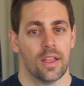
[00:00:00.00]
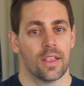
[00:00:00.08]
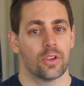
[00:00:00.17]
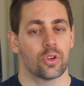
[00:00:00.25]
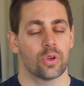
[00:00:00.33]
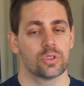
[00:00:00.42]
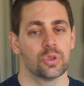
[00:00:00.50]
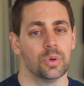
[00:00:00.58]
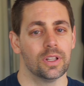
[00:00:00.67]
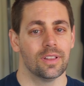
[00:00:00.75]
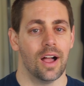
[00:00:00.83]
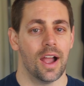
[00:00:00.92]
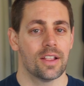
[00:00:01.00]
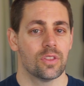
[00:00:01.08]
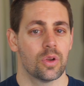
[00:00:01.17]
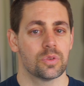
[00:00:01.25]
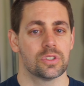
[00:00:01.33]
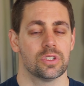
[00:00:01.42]
Now you're going to align
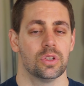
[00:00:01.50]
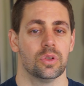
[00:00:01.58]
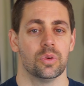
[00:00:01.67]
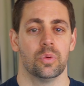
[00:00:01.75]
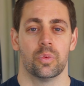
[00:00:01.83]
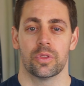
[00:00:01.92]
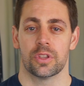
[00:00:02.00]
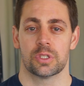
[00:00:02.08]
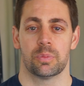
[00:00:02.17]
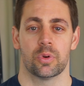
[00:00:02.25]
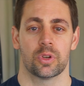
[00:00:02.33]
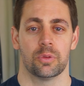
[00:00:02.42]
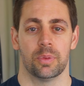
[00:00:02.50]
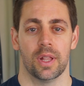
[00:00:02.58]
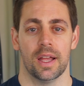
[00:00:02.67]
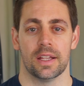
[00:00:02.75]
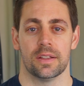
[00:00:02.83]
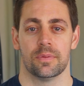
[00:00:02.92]
those two with the sport you play.